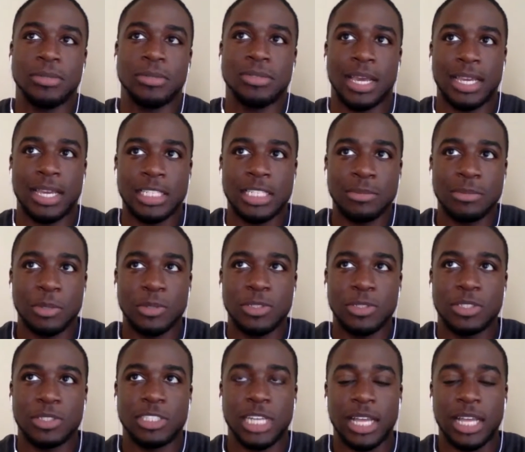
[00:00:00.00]
I guess, the
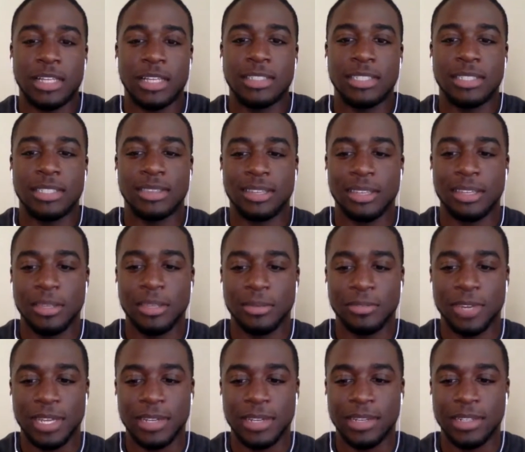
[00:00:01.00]
most challenging thing you've
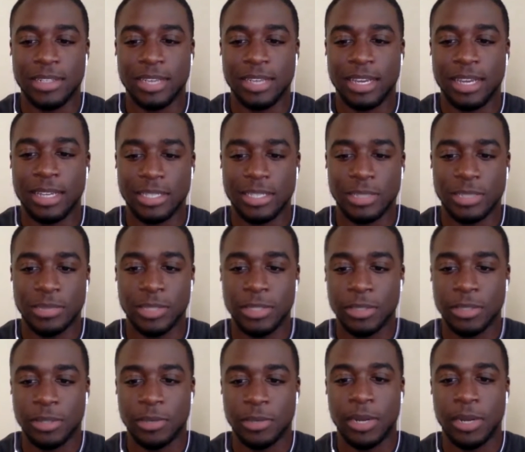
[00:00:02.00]
had to engage in when
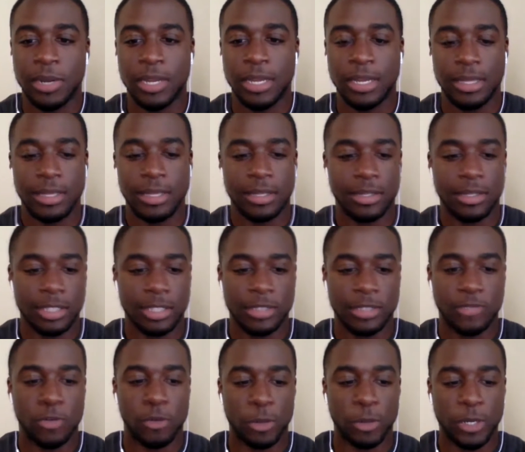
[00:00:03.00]
you're creating this
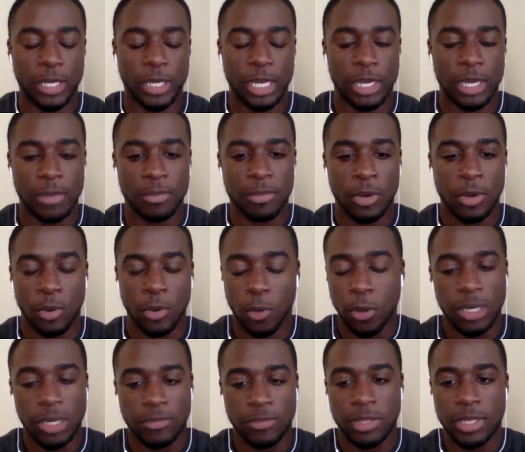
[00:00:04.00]
former game
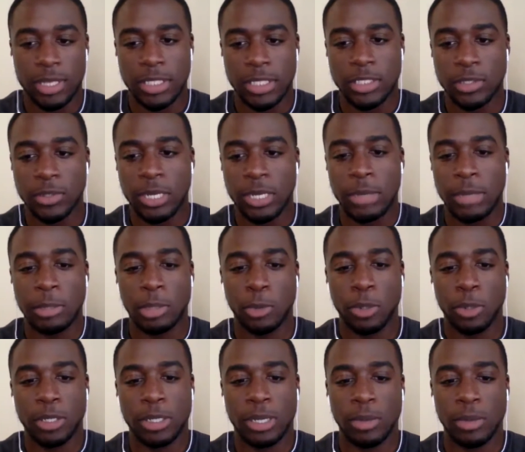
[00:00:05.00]
or even this new game that you're
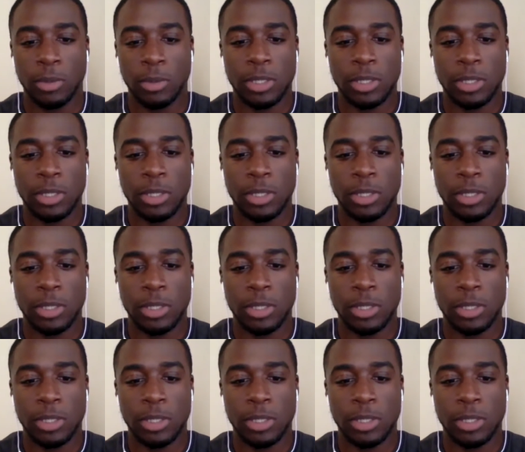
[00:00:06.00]
working on?